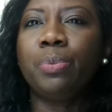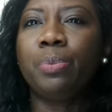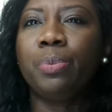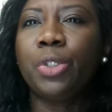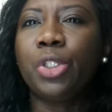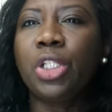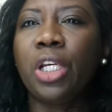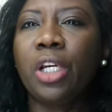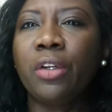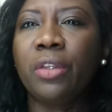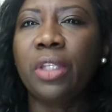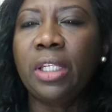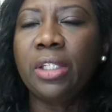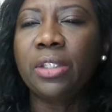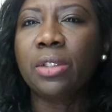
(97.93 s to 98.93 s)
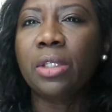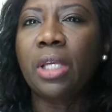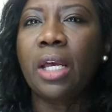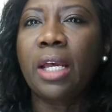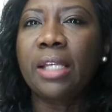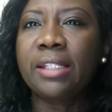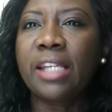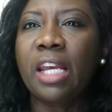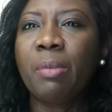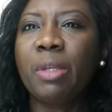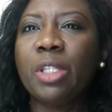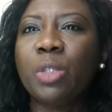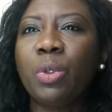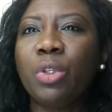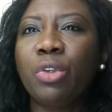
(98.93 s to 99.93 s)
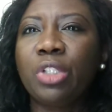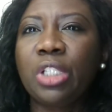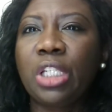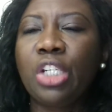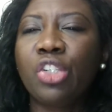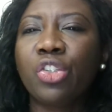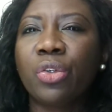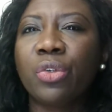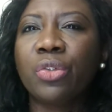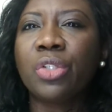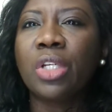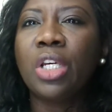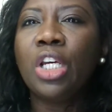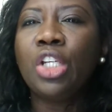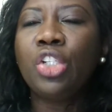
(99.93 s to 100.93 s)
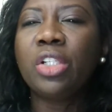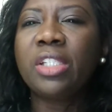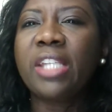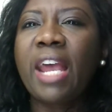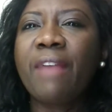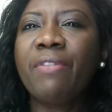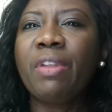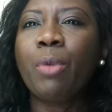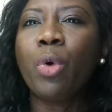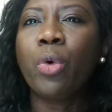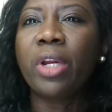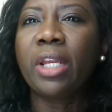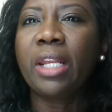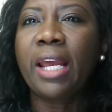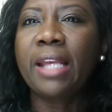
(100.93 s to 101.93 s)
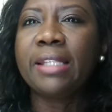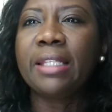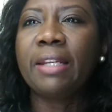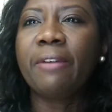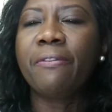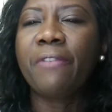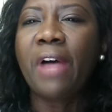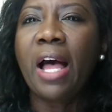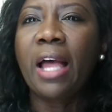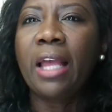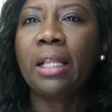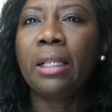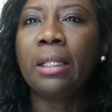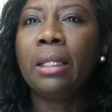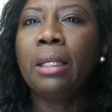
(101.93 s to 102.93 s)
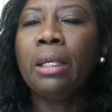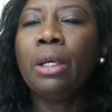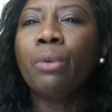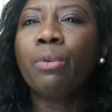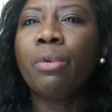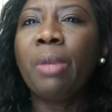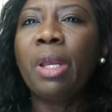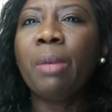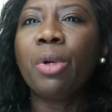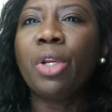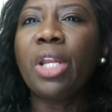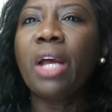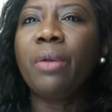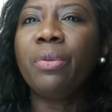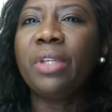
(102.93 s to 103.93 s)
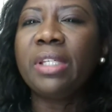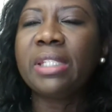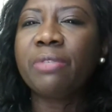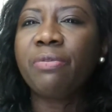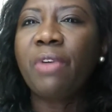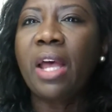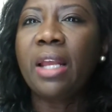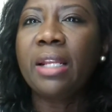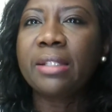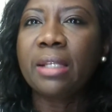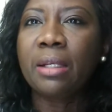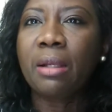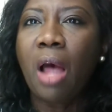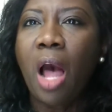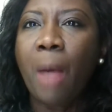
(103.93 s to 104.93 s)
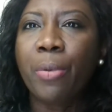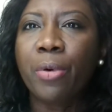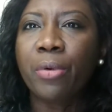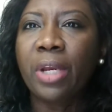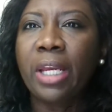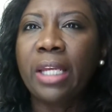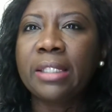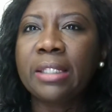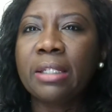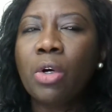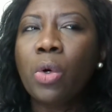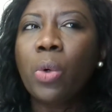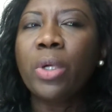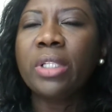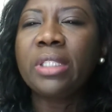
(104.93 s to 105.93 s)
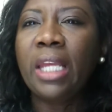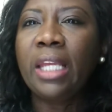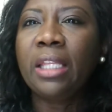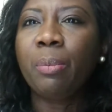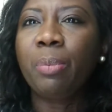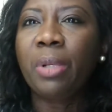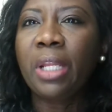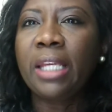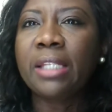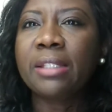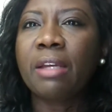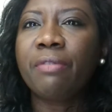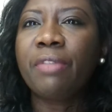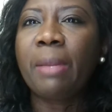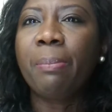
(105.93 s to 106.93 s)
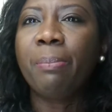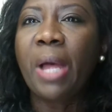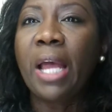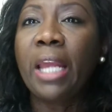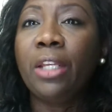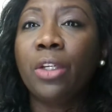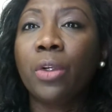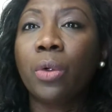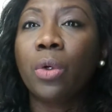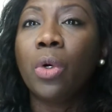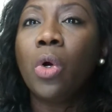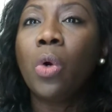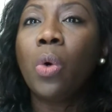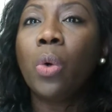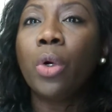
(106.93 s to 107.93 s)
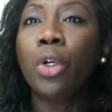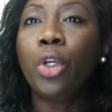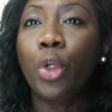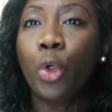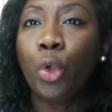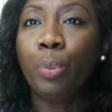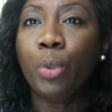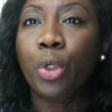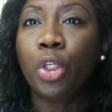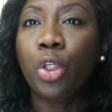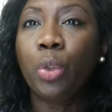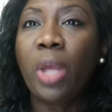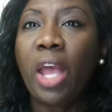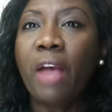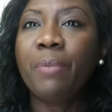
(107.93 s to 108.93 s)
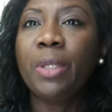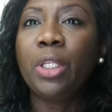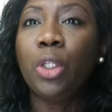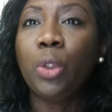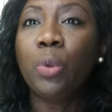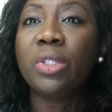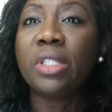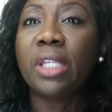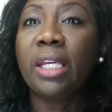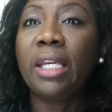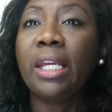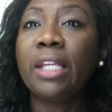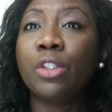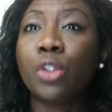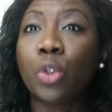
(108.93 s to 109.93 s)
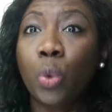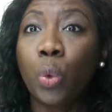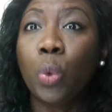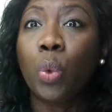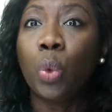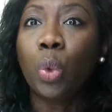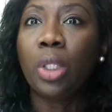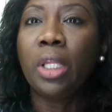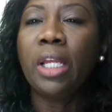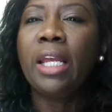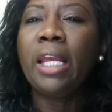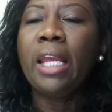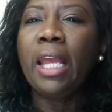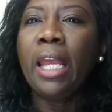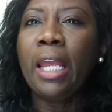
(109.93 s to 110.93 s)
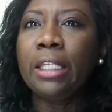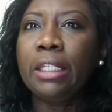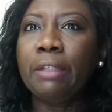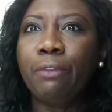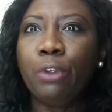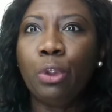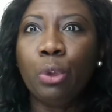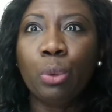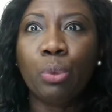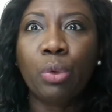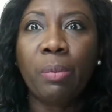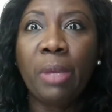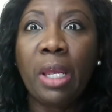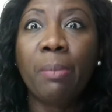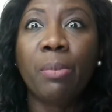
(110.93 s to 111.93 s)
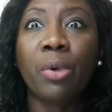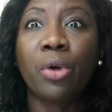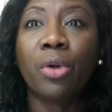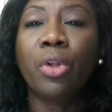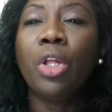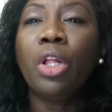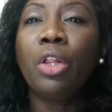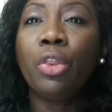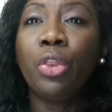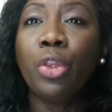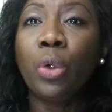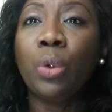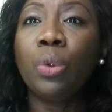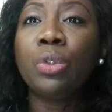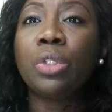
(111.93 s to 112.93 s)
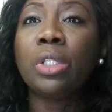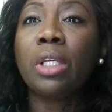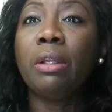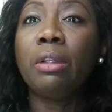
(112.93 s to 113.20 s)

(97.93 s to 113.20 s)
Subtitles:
share these assignments with your teachers. Just have them organized in a file. Remember now, this file is going to operate or take the place of that binder or notebook you have been using in school. And if you remember, those